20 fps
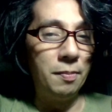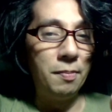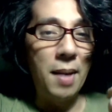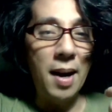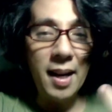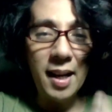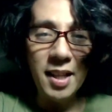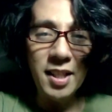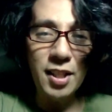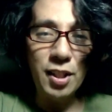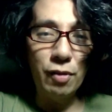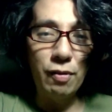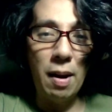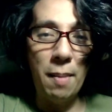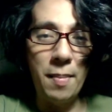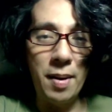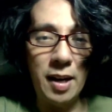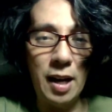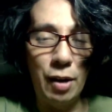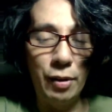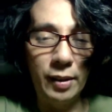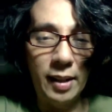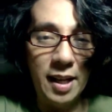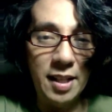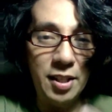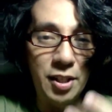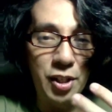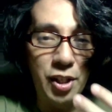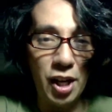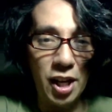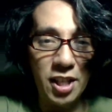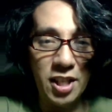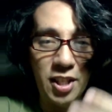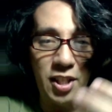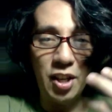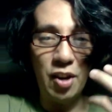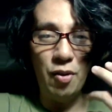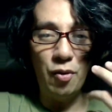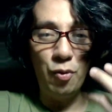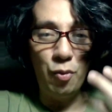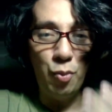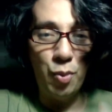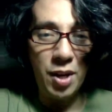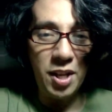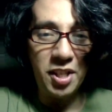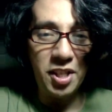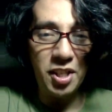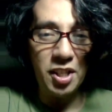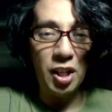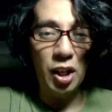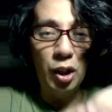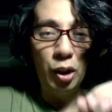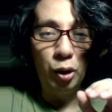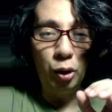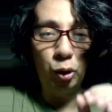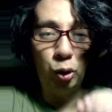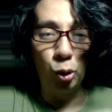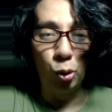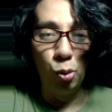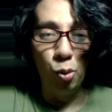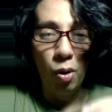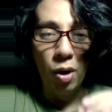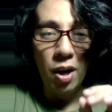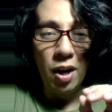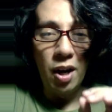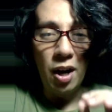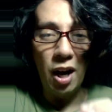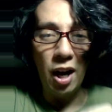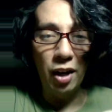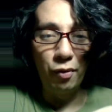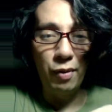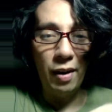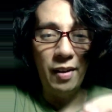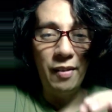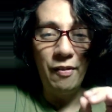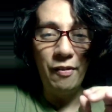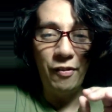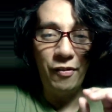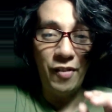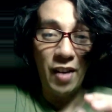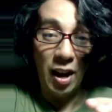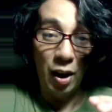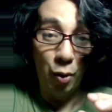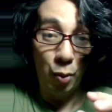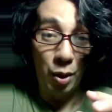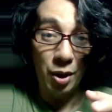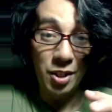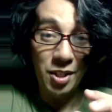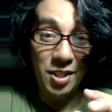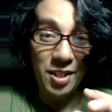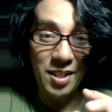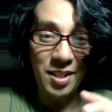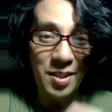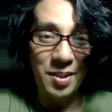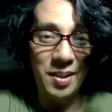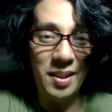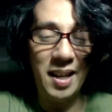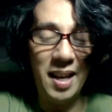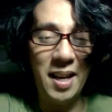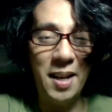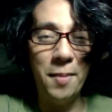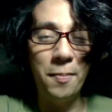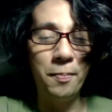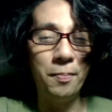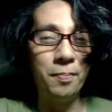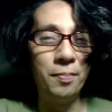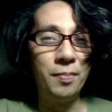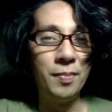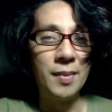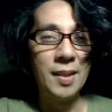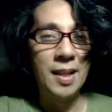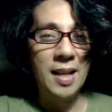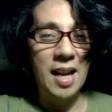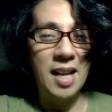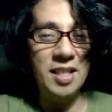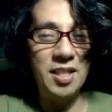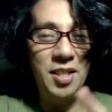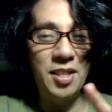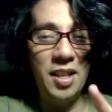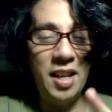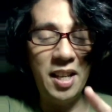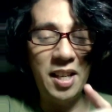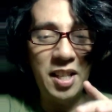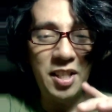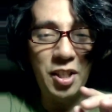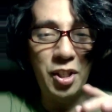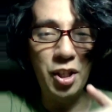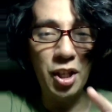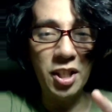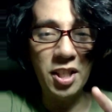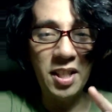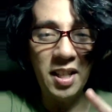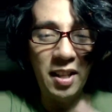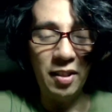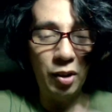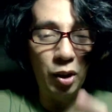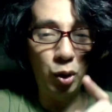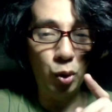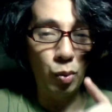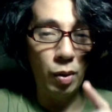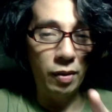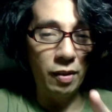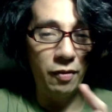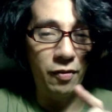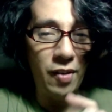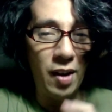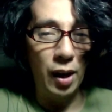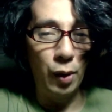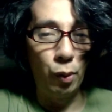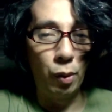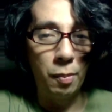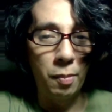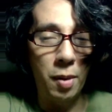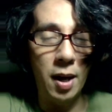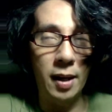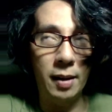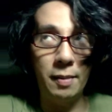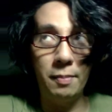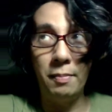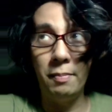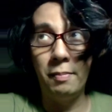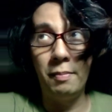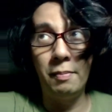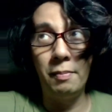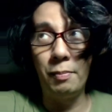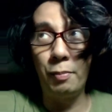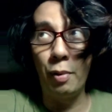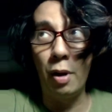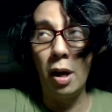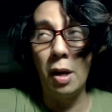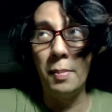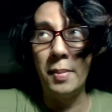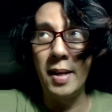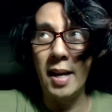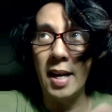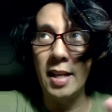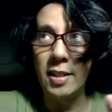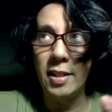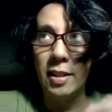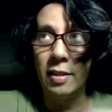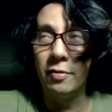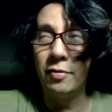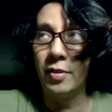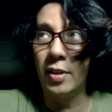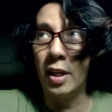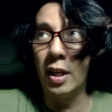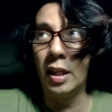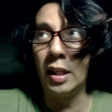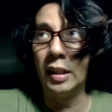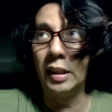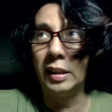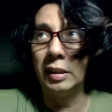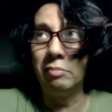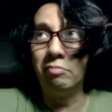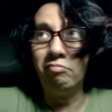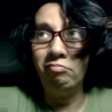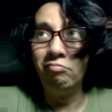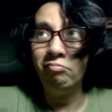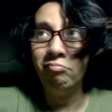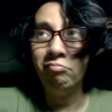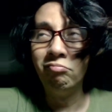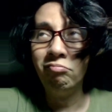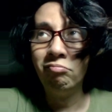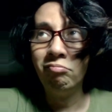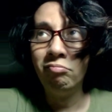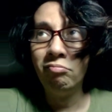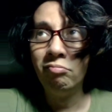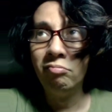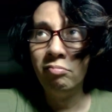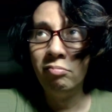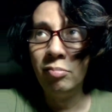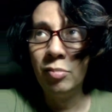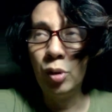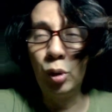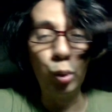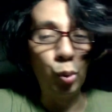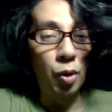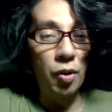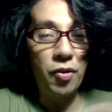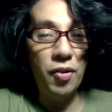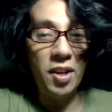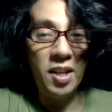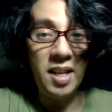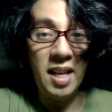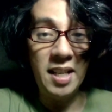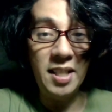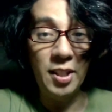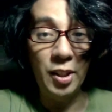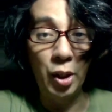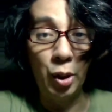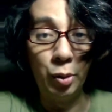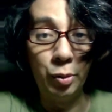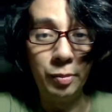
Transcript: my Instagram account has just reached 200 followers. Okay, as it has just hit the 200 follower mark, probably as of uh, two or three days ago.